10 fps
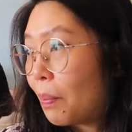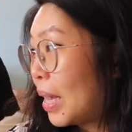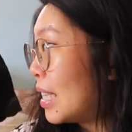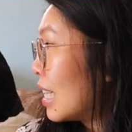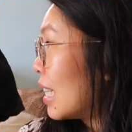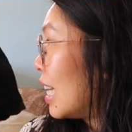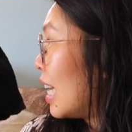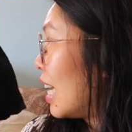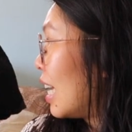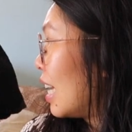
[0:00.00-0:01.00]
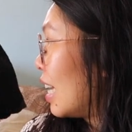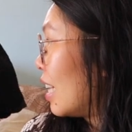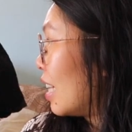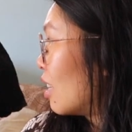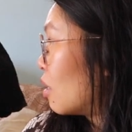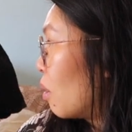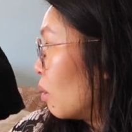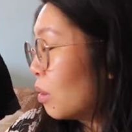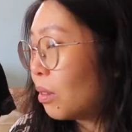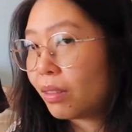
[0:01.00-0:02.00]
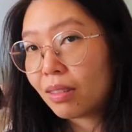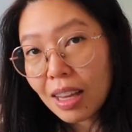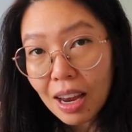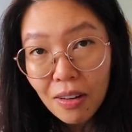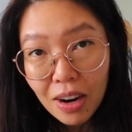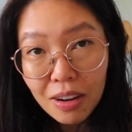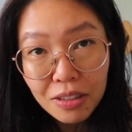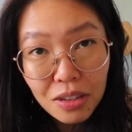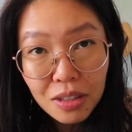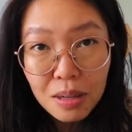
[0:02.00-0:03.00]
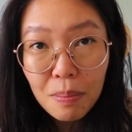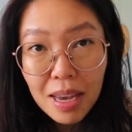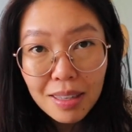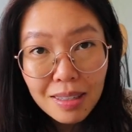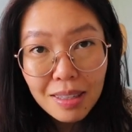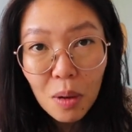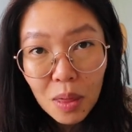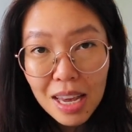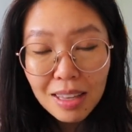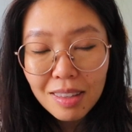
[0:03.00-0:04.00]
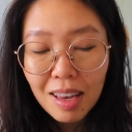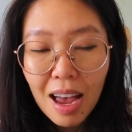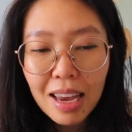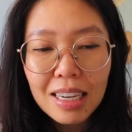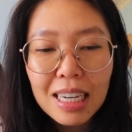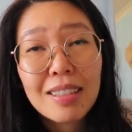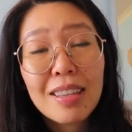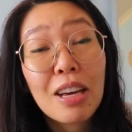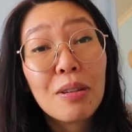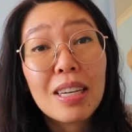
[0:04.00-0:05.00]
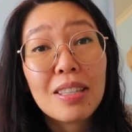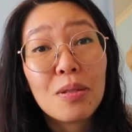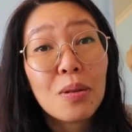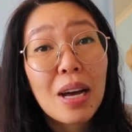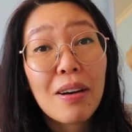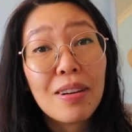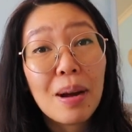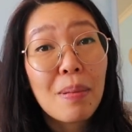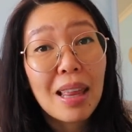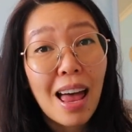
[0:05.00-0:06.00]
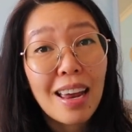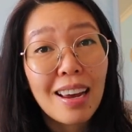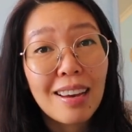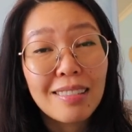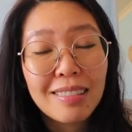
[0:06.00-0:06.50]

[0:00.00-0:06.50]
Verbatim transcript: Basically this whole area is just a mess on the inside. Thank goodness it's all covered up by lining.